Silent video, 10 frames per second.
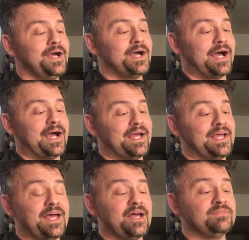I
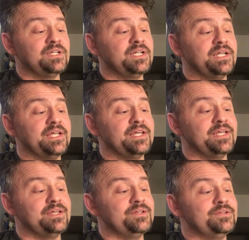have
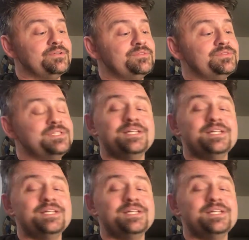lived